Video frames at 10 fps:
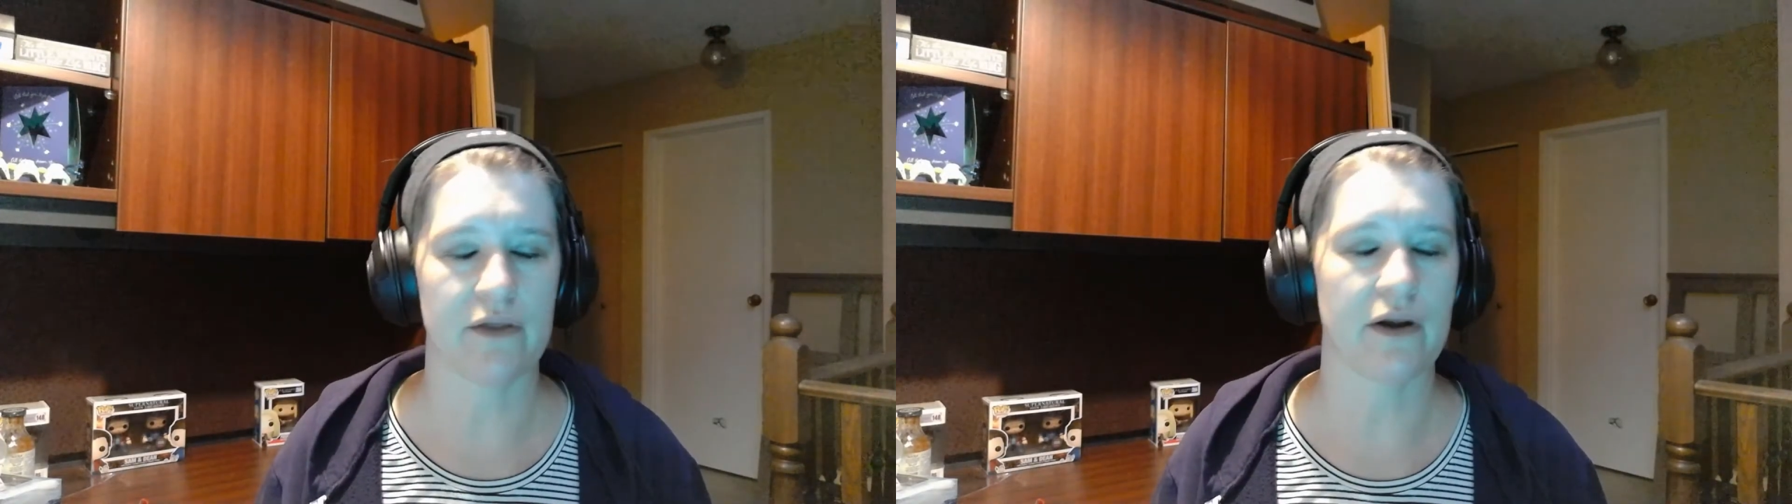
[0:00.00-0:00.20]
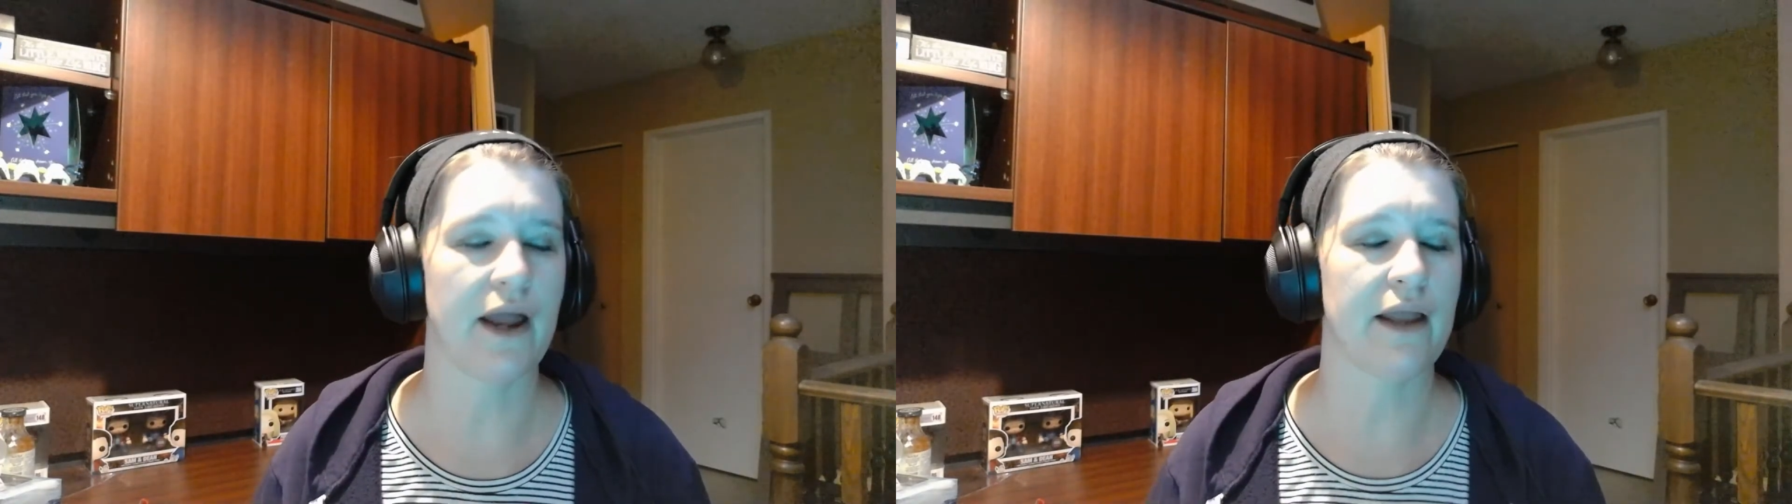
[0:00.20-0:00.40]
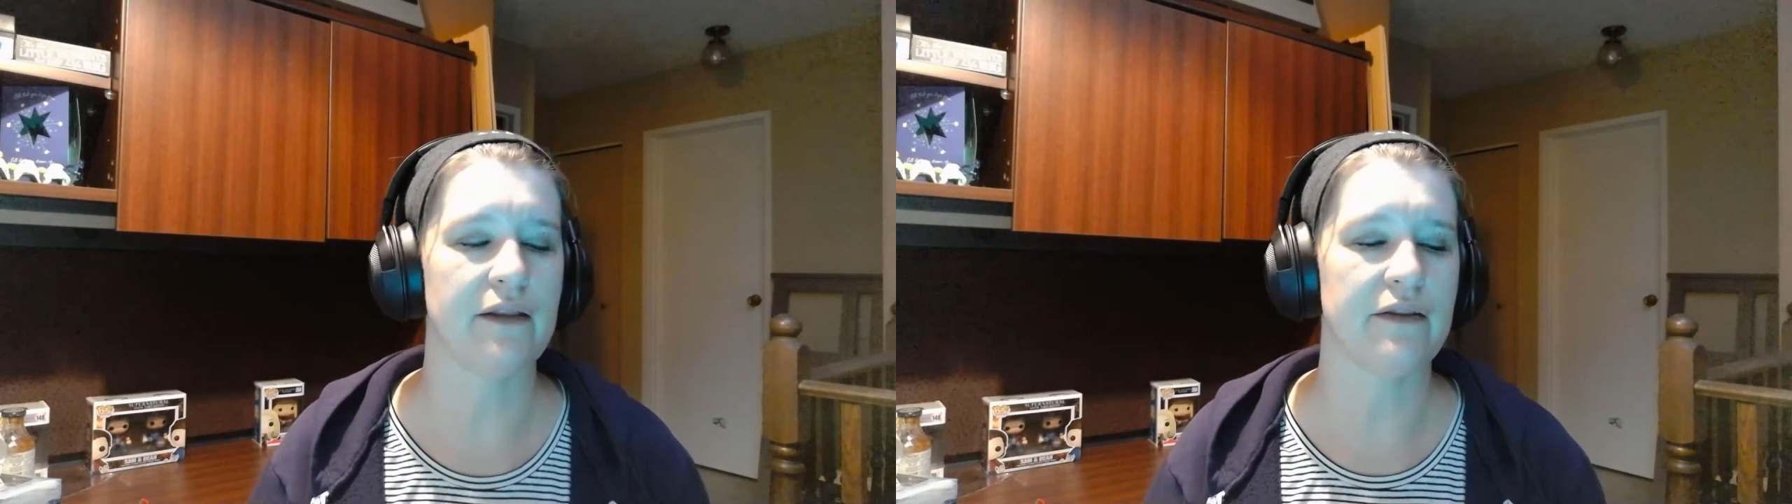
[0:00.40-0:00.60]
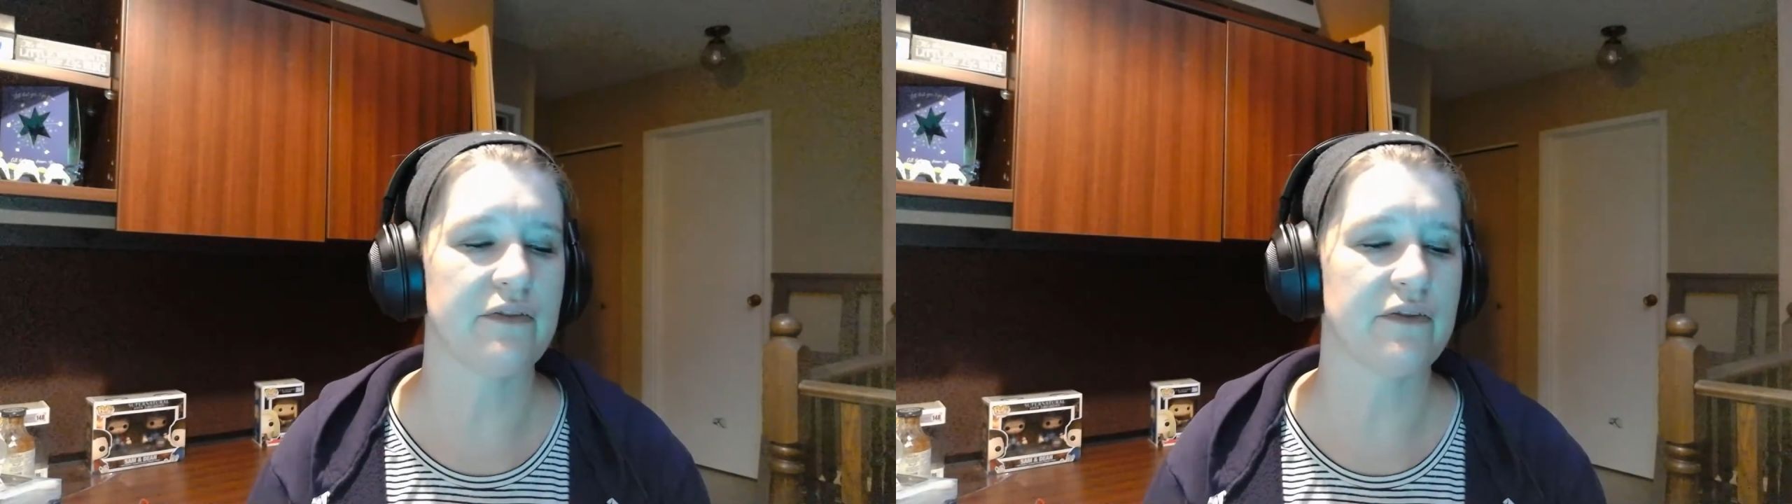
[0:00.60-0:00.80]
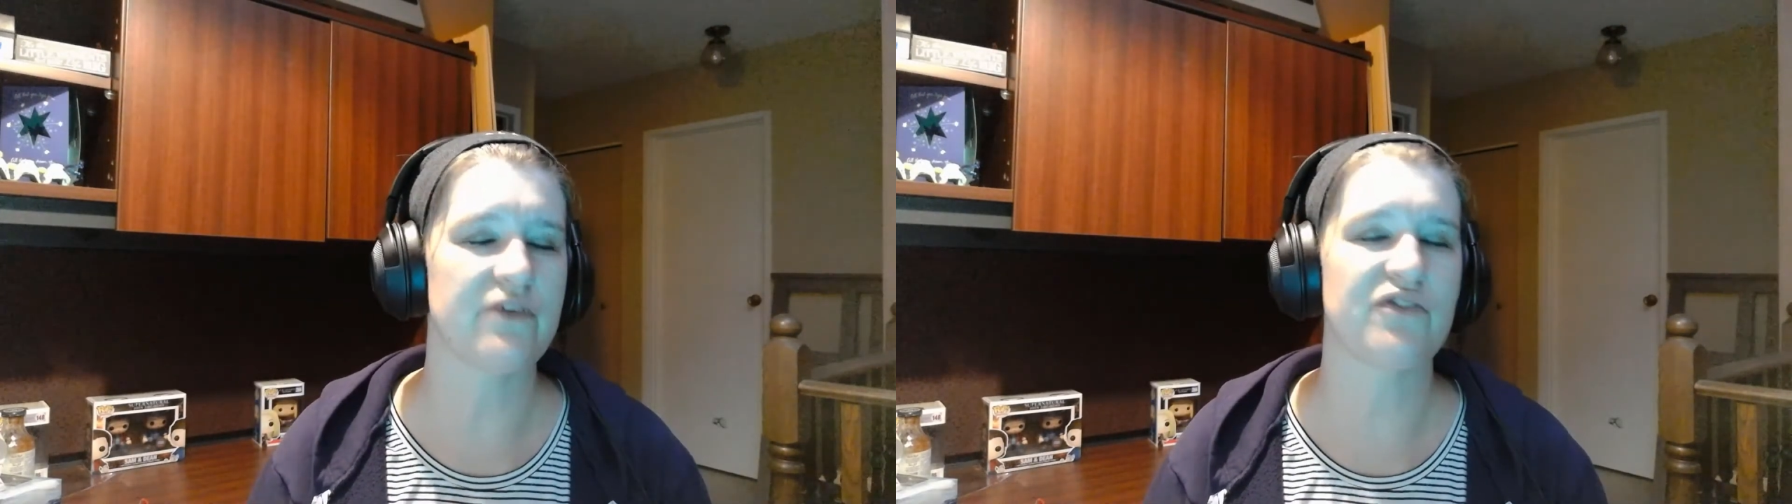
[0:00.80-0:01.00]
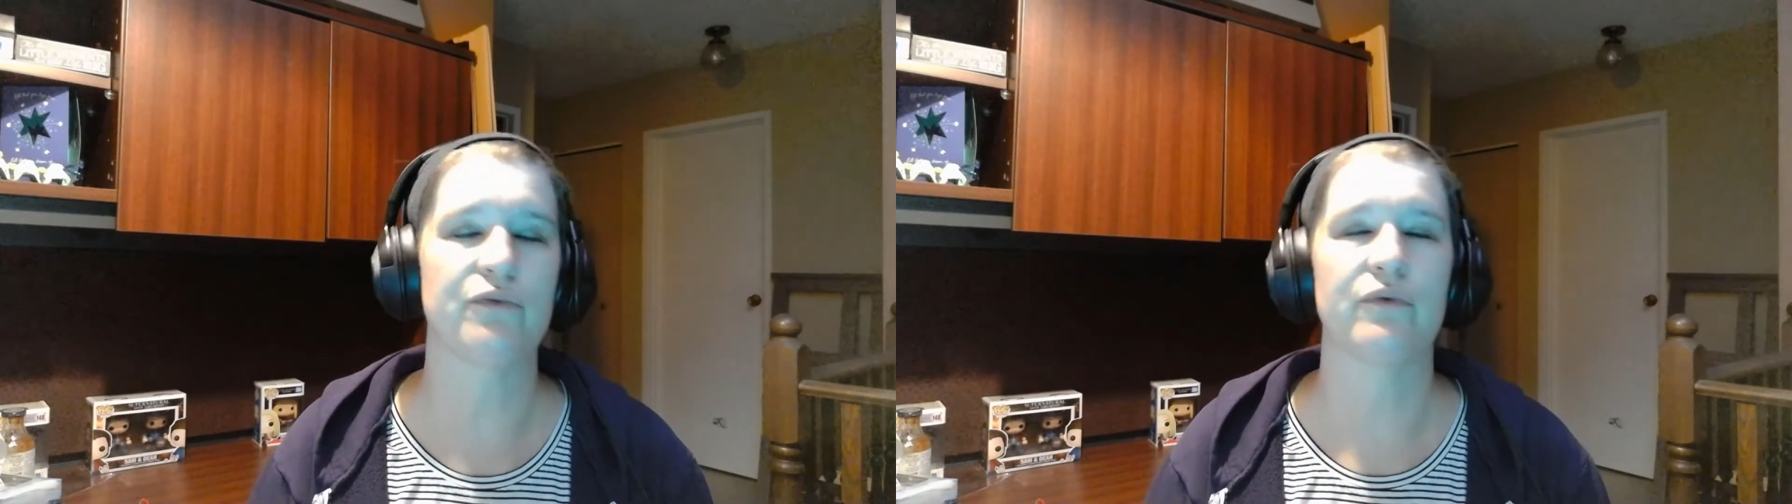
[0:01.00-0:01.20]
And this